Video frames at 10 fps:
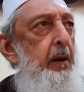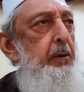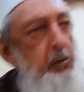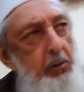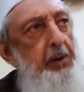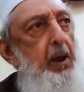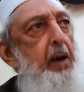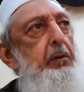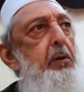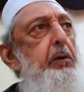You are
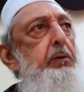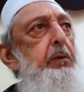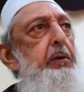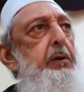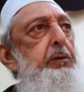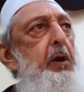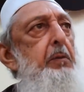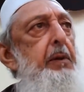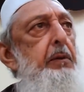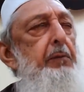not going to
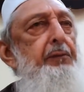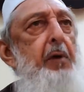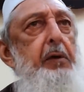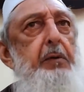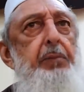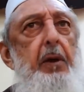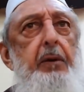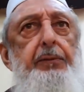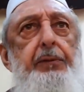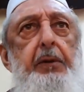determine the foreign
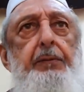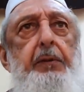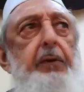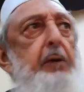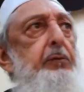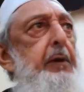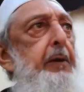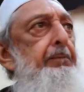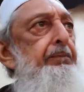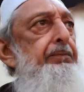policy of this
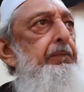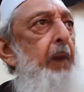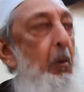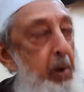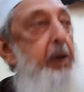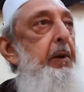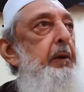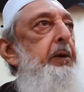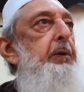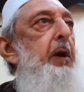country. We
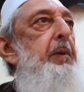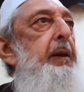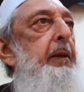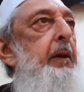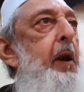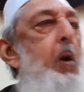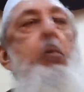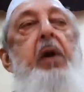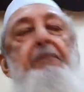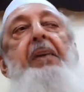will determine.
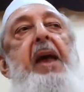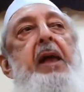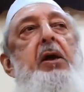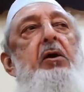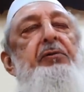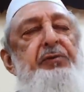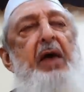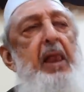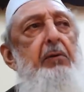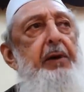We pay your
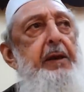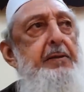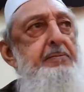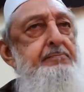salary.